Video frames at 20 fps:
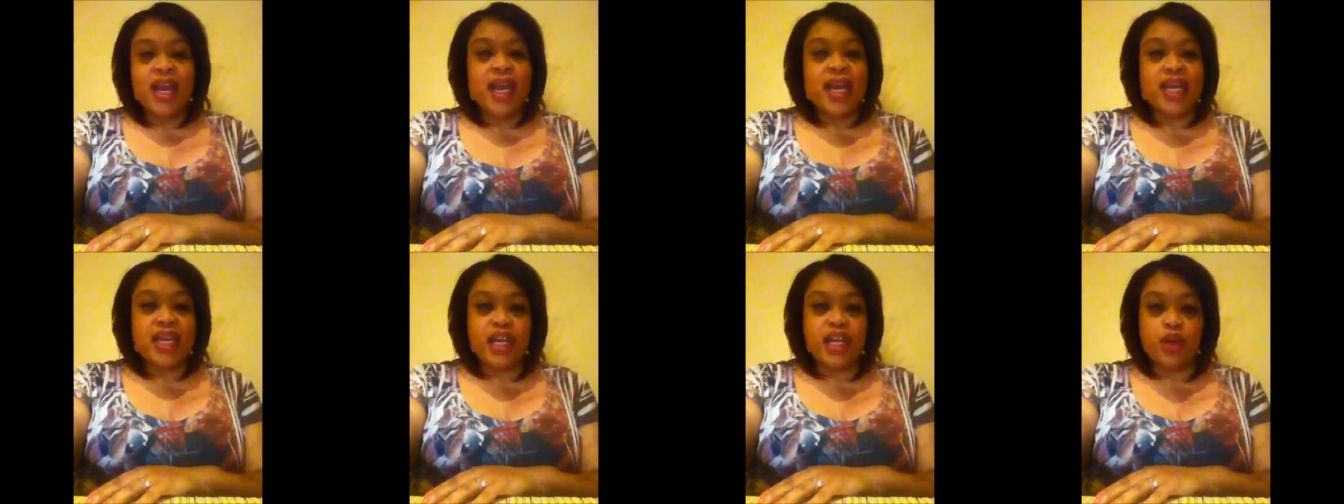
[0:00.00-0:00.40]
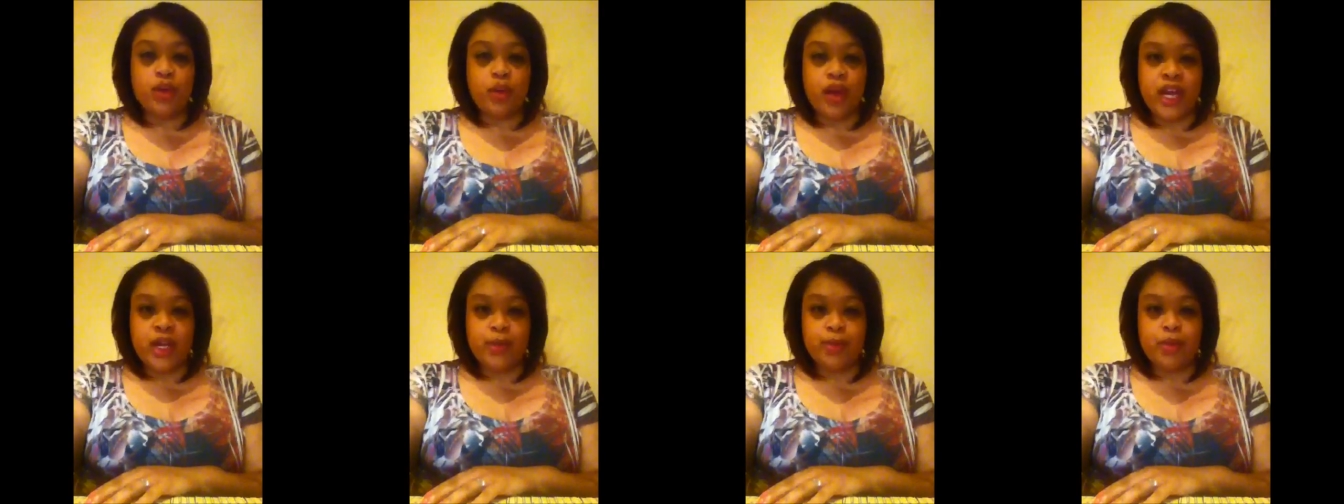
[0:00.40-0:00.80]
Any
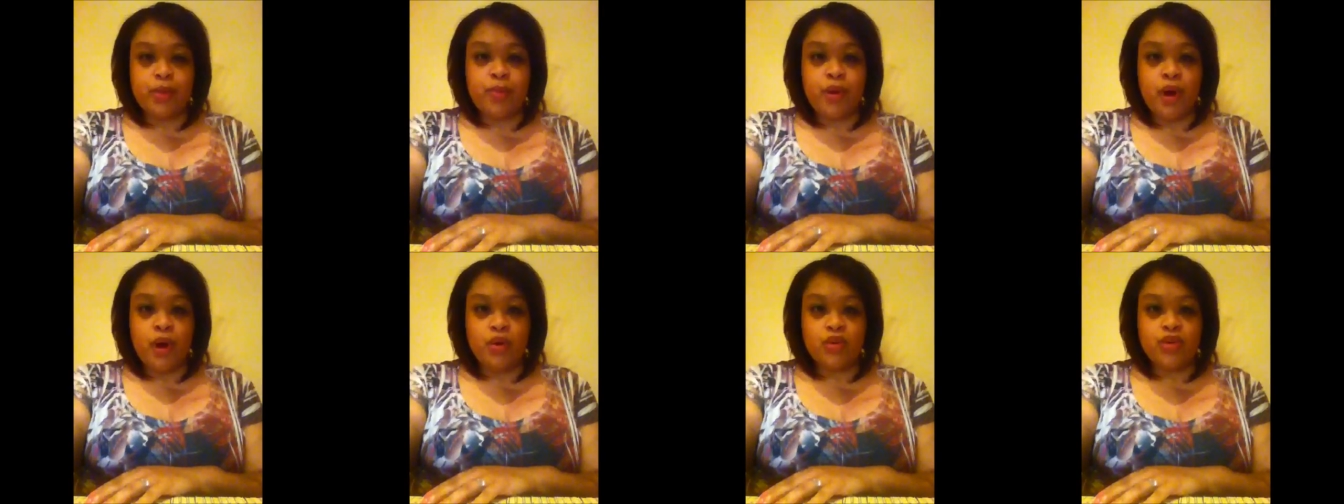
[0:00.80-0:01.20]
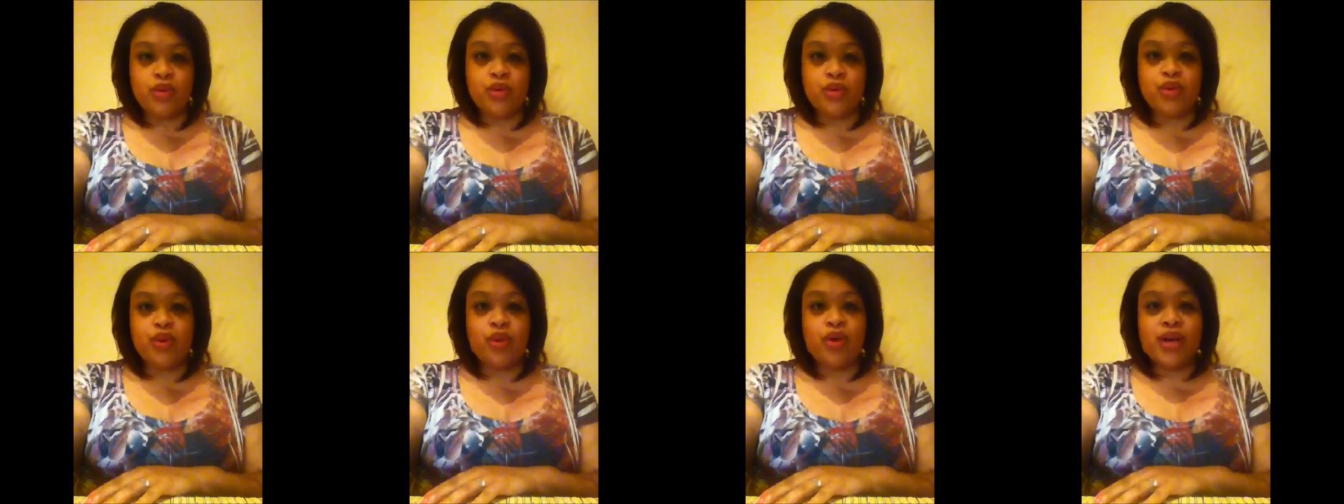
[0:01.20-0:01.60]
grant
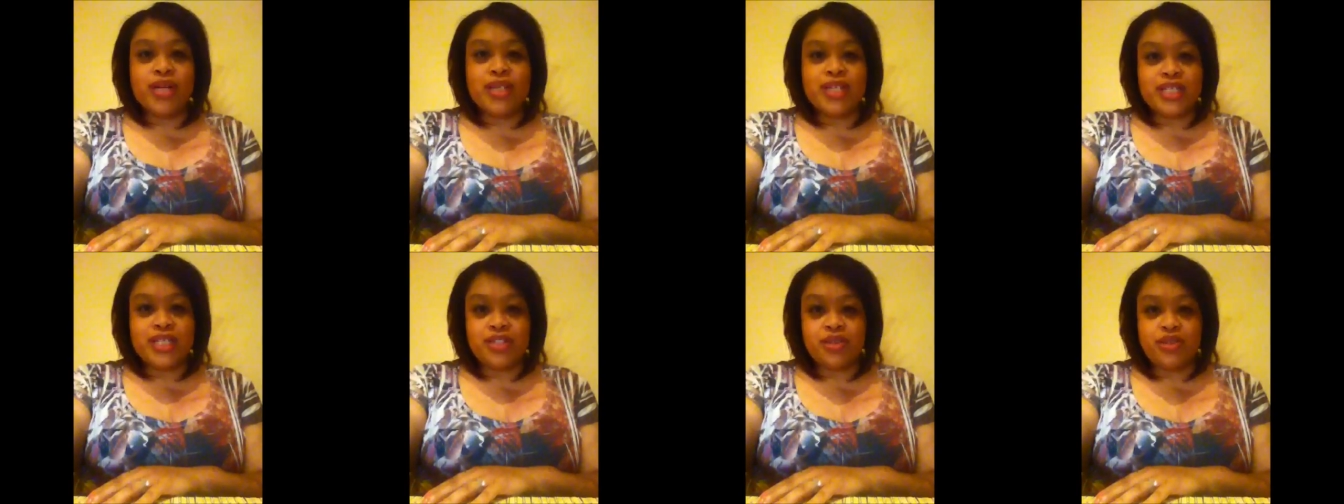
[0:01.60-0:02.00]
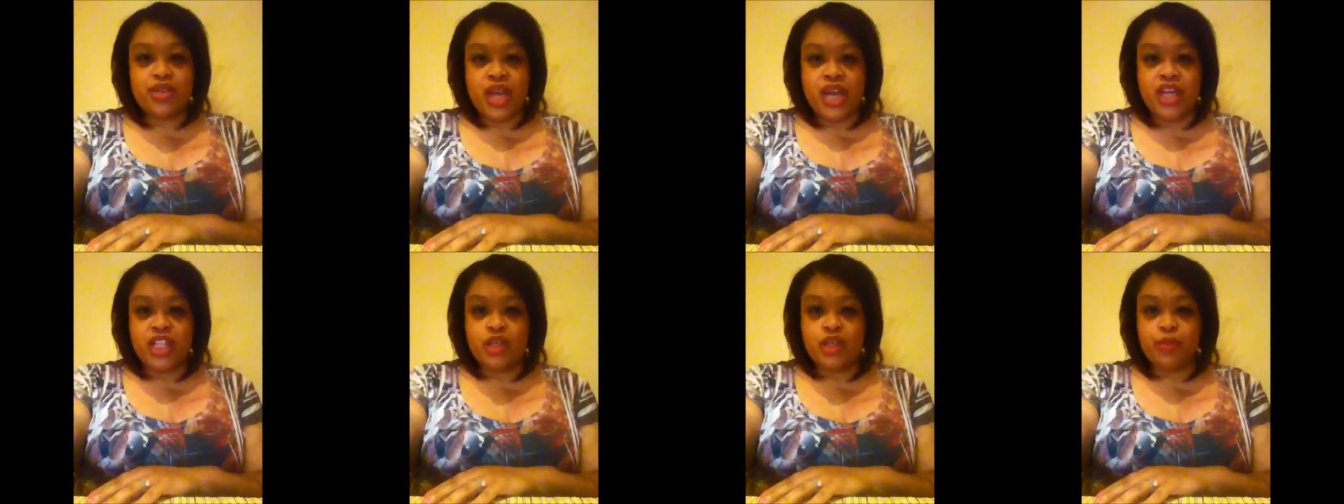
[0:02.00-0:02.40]
proposals or
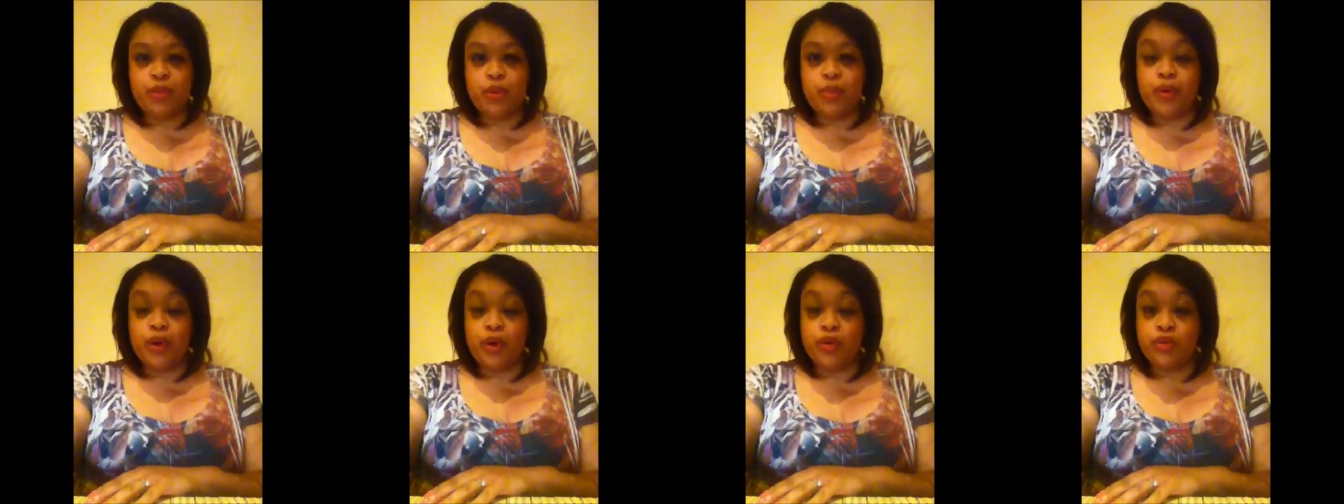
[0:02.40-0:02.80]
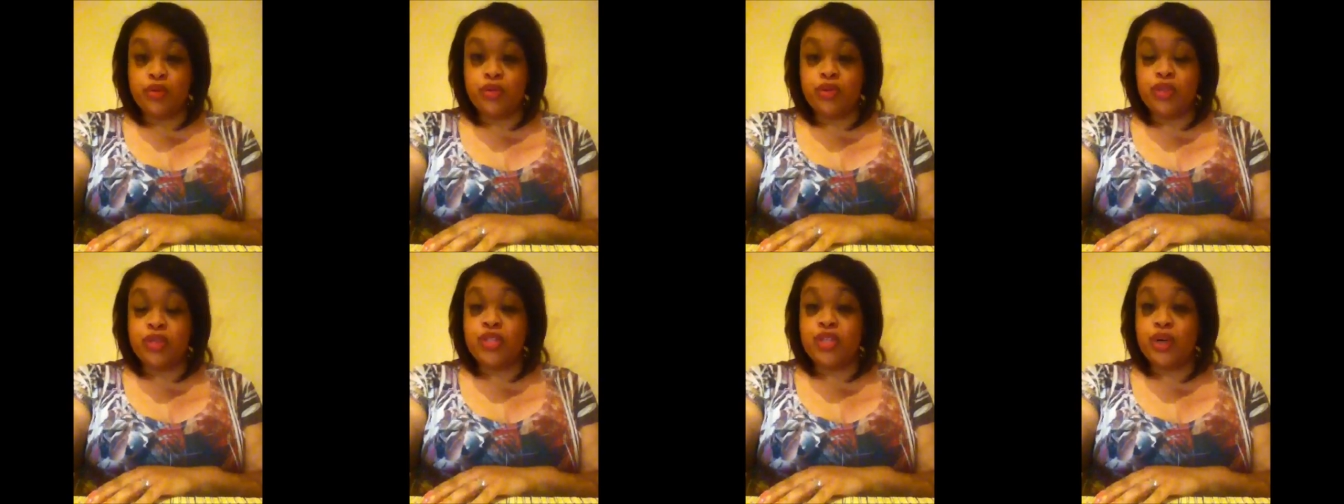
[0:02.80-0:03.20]
dissertation
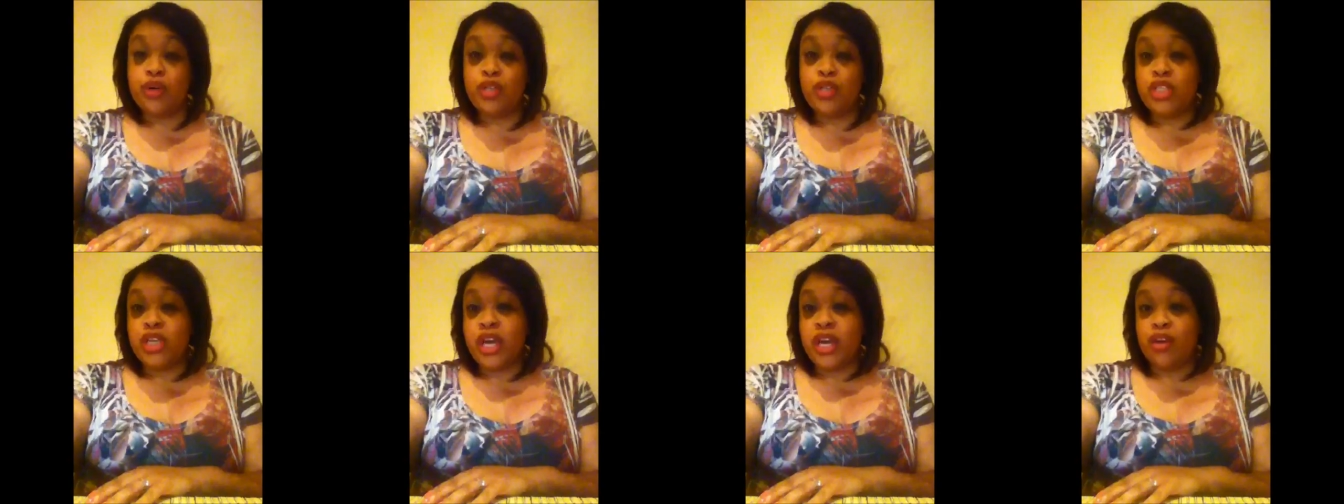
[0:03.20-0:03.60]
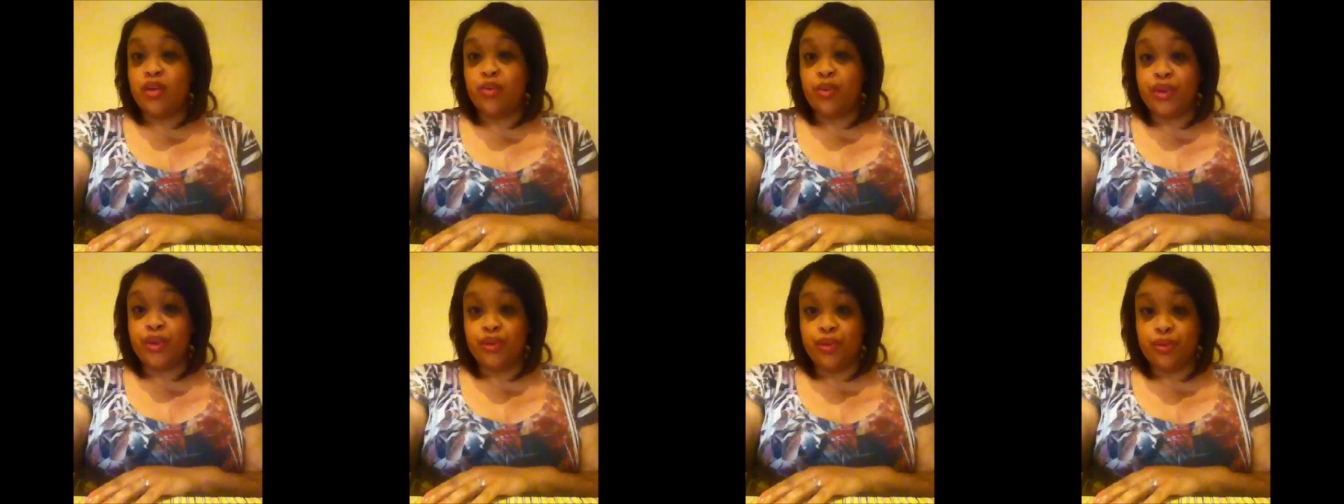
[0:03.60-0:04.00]
proposals
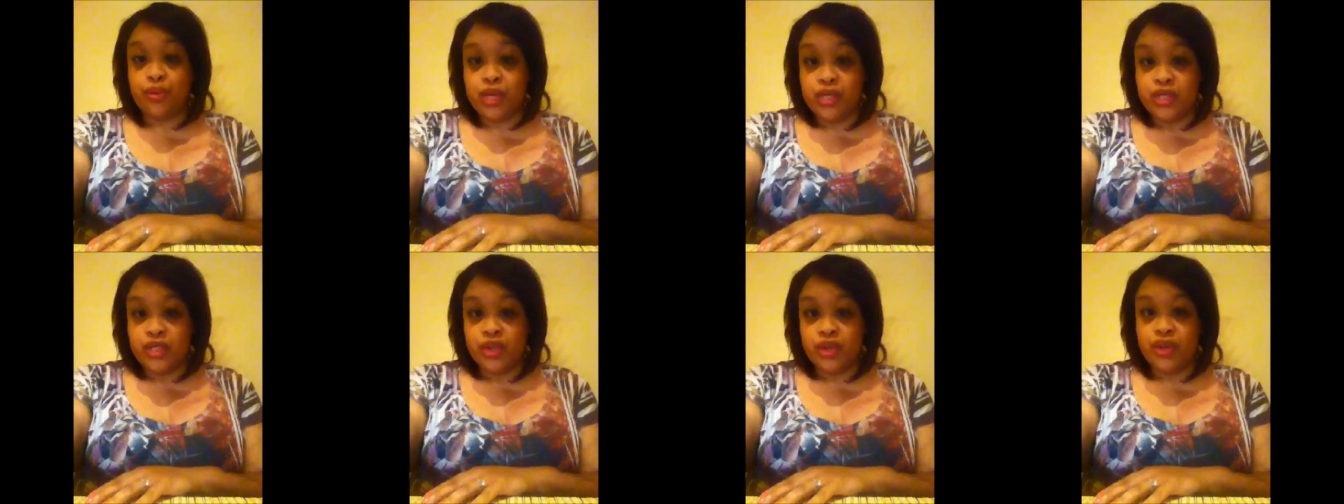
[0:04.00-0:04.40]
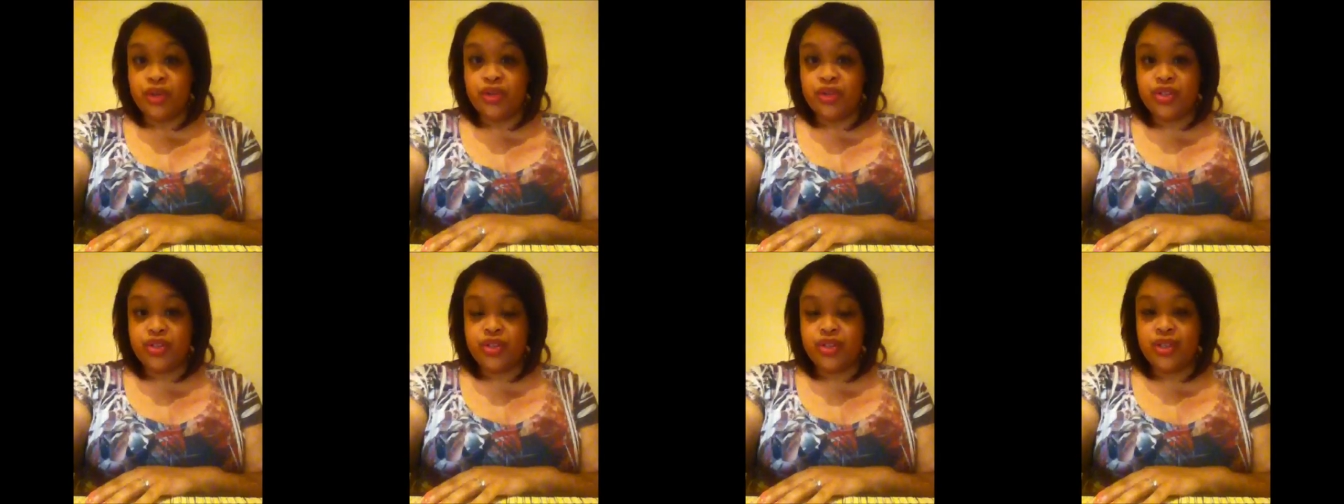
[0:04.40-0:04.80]
associated with your
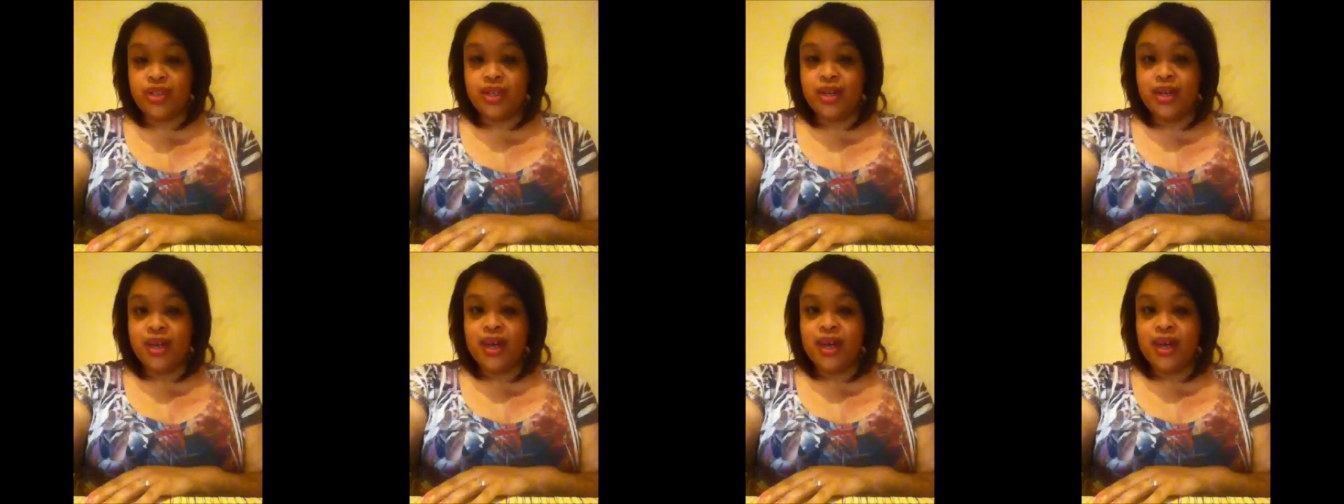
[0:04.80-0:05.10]
research,